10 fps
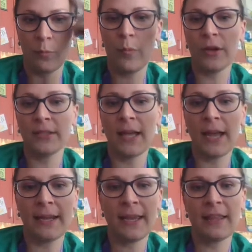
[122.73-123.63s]
Book
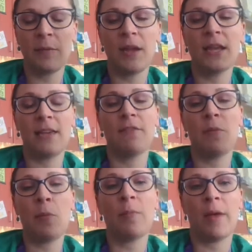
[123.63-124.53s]
signing, they made
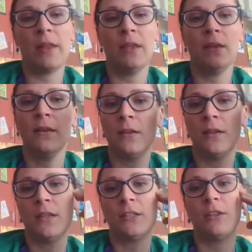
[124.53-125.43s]
even more money.
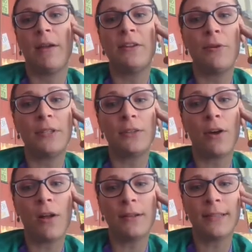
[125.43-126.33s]
So I noticed
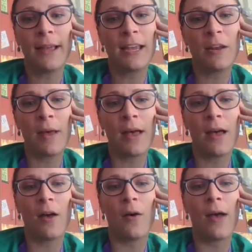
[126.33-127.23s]
they're all talking
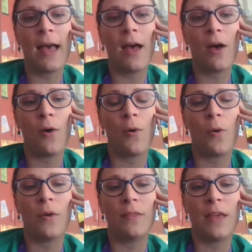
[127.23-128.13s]
about
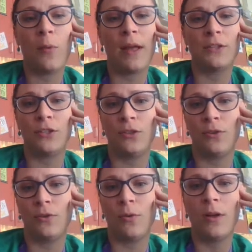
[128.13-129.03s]
how they went
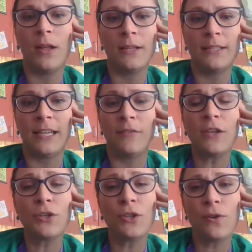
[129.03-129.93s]
to
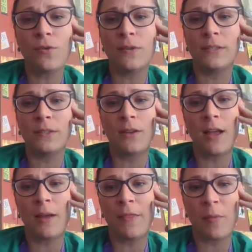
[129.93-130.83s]
TV shows to
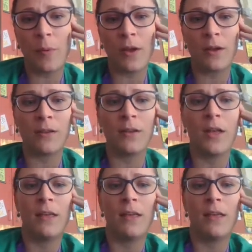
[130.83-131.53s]
talk about the book.